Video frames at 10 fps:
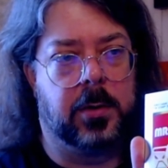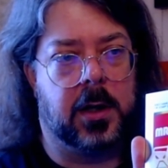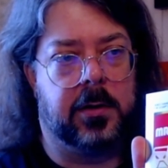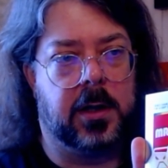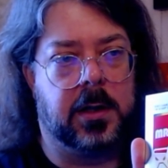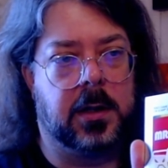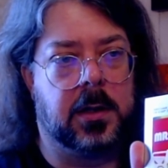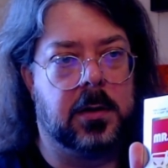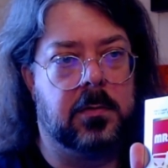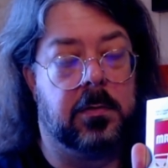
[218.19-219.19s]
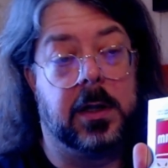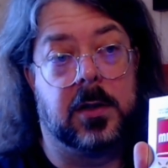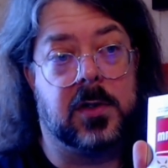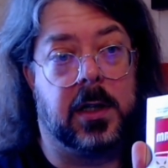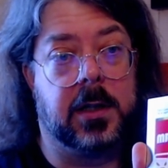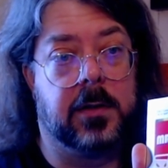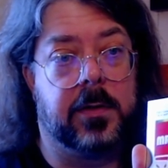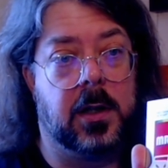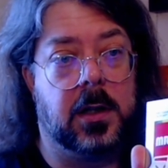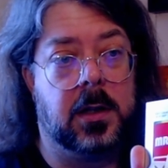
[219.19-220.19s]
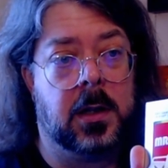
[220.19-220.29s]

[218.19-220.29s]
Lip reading: area and a redesign of the